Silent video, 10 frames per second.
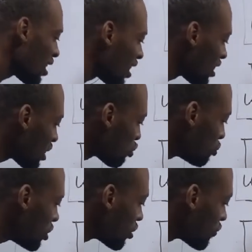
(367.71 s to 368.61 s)
and that will
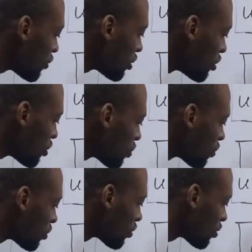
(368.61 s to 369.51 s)
be your
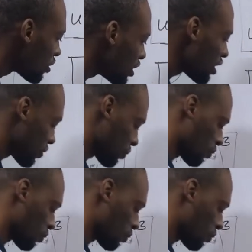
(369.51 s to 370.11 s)
42 here.